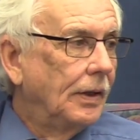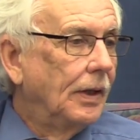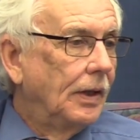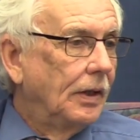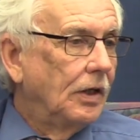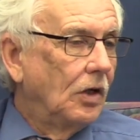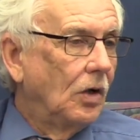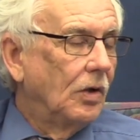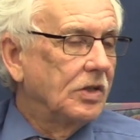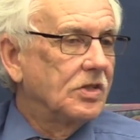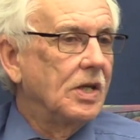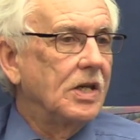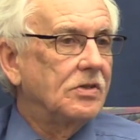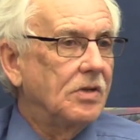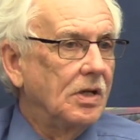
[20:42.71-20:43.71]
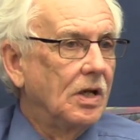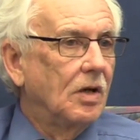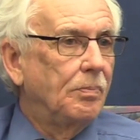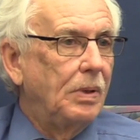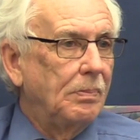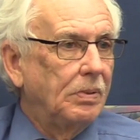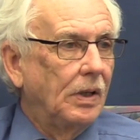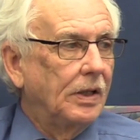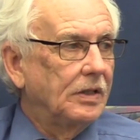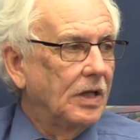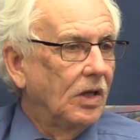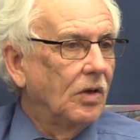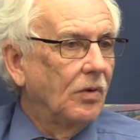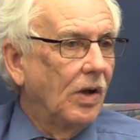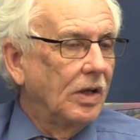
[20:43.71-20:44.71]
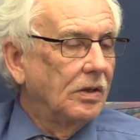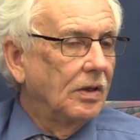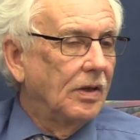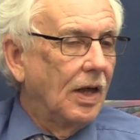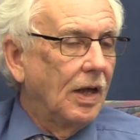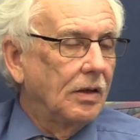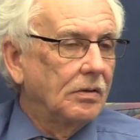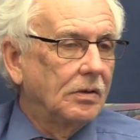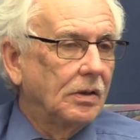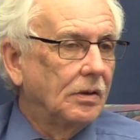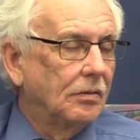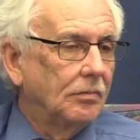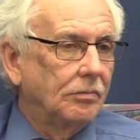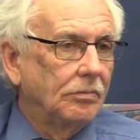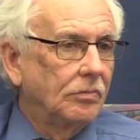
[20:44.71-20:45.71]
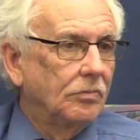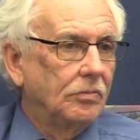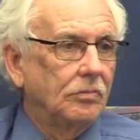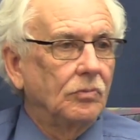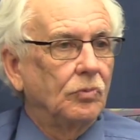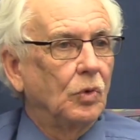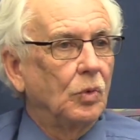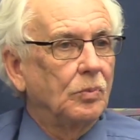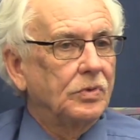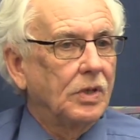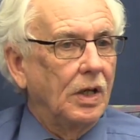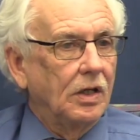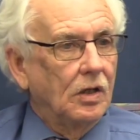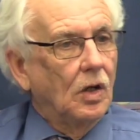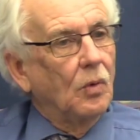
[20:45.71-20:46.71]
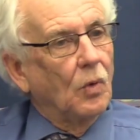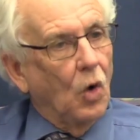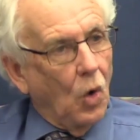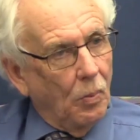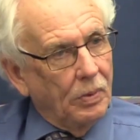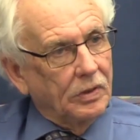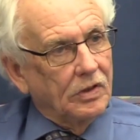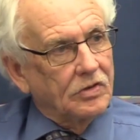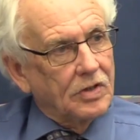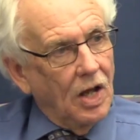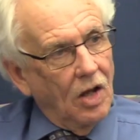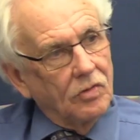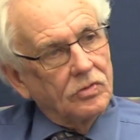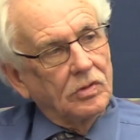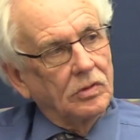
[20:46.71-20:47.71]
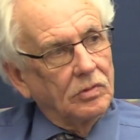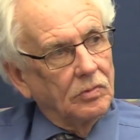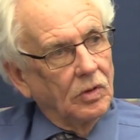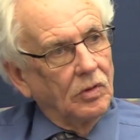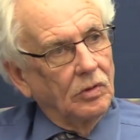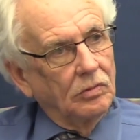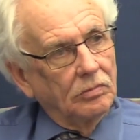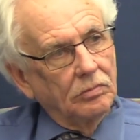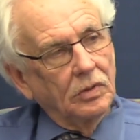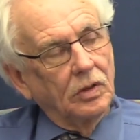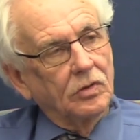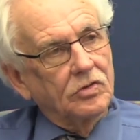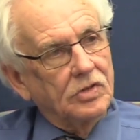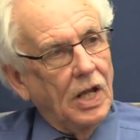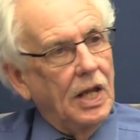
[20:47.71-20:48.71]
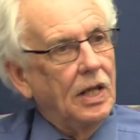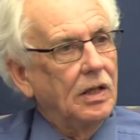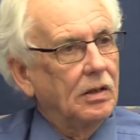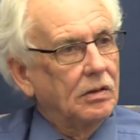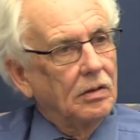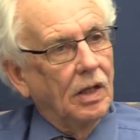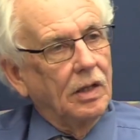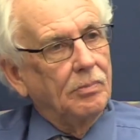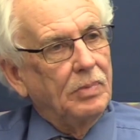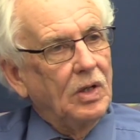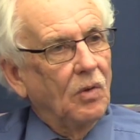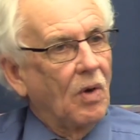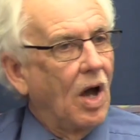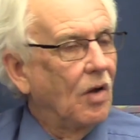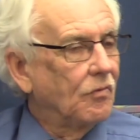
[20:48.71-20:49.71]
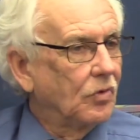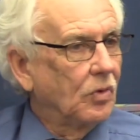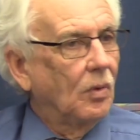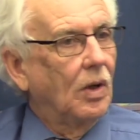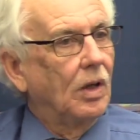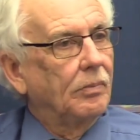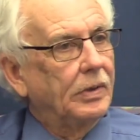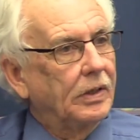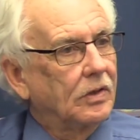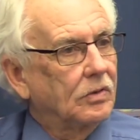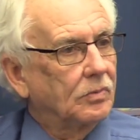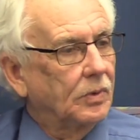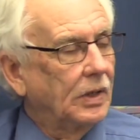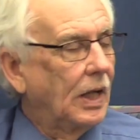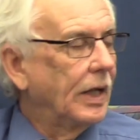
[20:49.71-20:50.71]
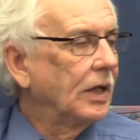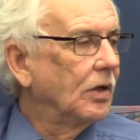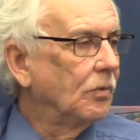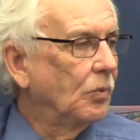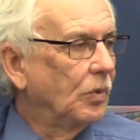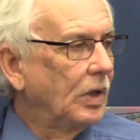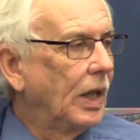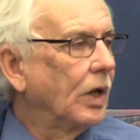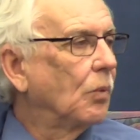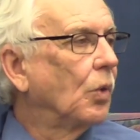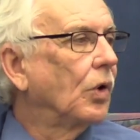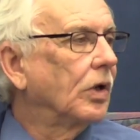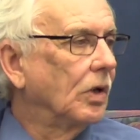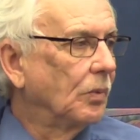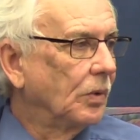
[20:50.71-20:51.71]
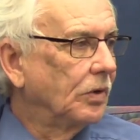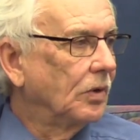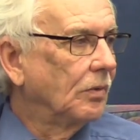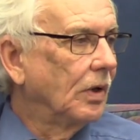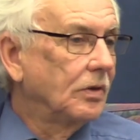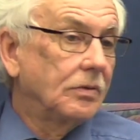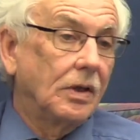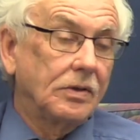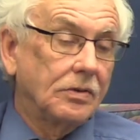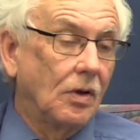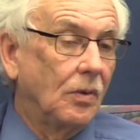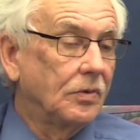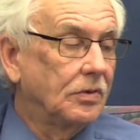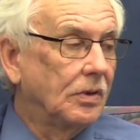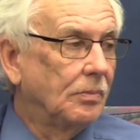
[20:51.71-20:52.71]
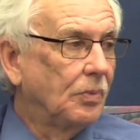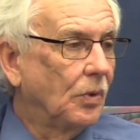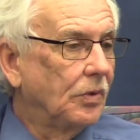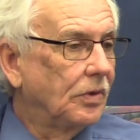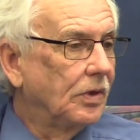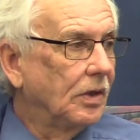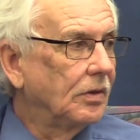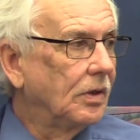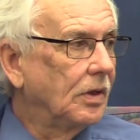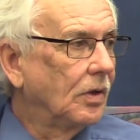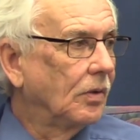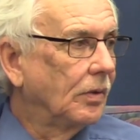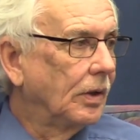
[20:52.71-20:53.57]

it's nice to hear people at the other end of that room saying, we're hoping this council will, stay and be around for a while because we like working with you, right? So that's always an important thing to hear, right?